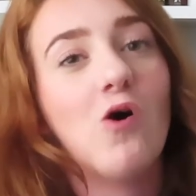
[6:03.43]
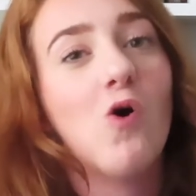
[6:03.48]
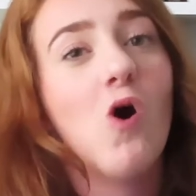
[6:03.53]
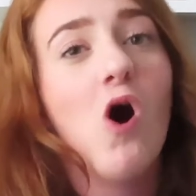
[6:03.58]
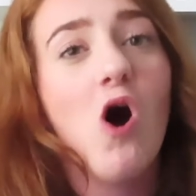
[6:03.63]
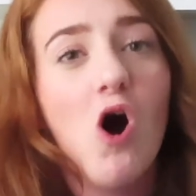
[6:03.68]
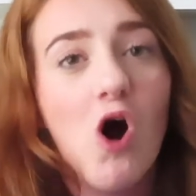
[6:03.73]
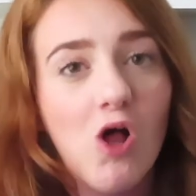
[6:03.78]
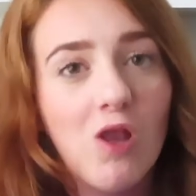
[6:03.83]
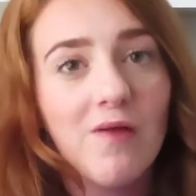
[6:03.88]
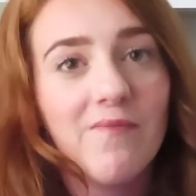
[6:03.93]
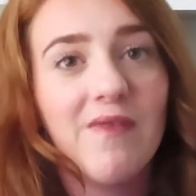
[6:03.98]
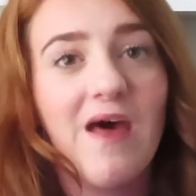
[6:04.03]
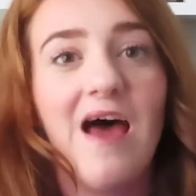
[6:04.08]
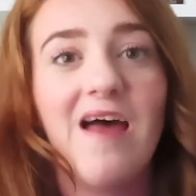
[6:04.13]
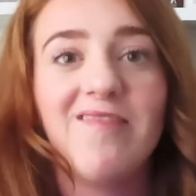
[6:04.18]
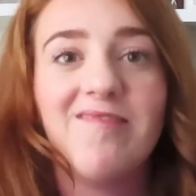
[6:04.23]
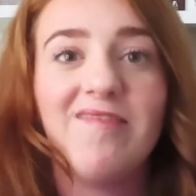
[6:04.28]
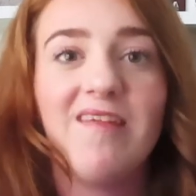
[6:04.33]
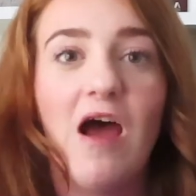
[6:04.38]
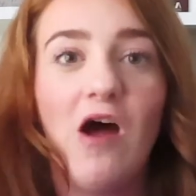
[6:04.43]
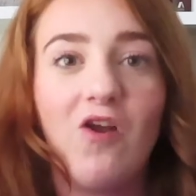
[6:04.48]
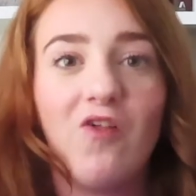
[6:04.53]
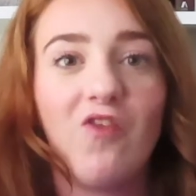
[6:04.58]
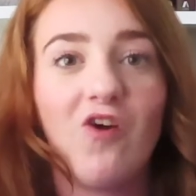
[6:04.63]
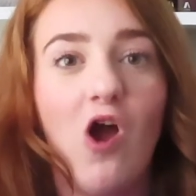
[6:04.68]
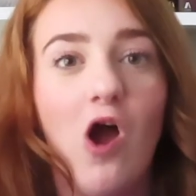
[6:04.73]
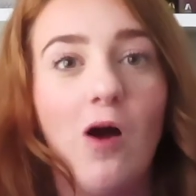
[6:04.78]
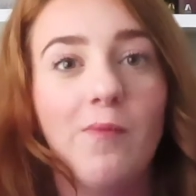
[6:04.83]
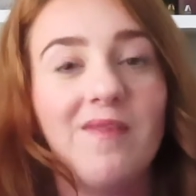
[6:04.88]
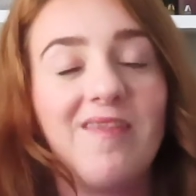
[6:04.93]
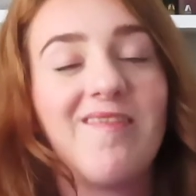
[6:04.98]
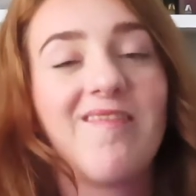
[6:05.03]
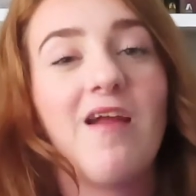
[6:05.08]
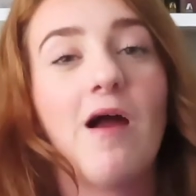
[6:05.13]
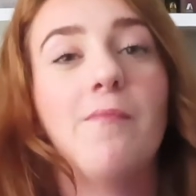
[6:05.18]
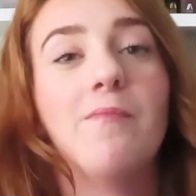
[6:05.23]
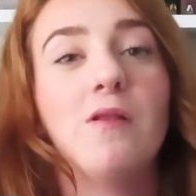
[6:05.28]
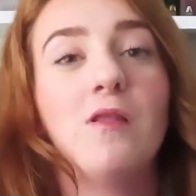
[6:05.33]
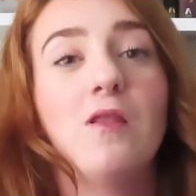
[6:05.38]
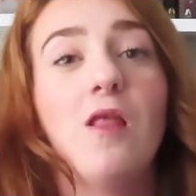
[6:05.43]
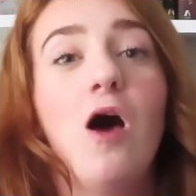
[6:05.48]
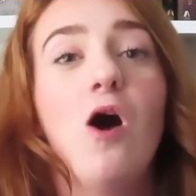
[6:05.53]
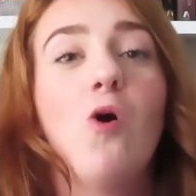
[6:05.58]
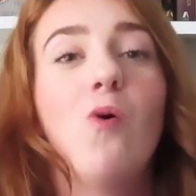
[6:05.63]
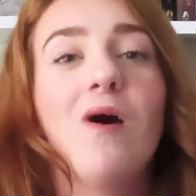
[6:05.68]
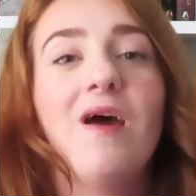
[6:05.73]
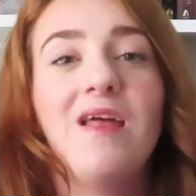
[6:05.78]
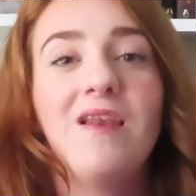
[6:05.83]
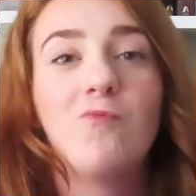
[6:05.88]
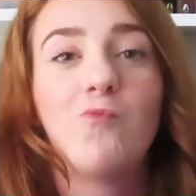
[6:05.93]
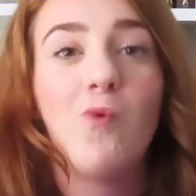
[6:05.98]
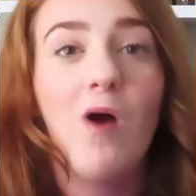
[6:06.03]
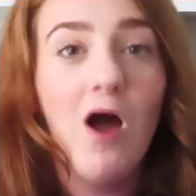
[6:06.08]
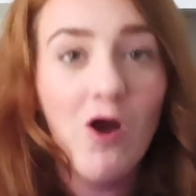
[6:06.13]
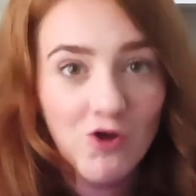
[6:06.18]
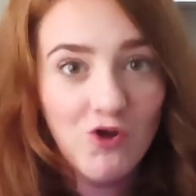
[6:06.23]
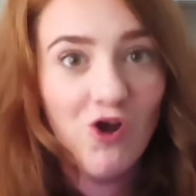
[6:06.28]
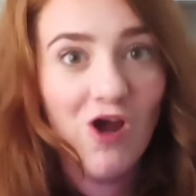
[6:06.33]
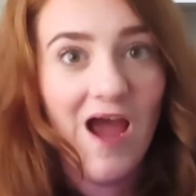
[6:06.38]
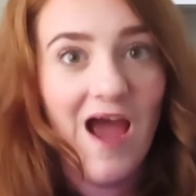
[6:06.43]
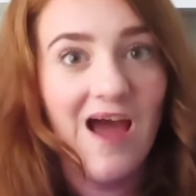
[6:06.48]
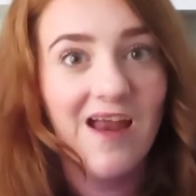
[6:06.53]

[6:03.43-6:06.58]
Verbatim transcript: That really does help my channel out.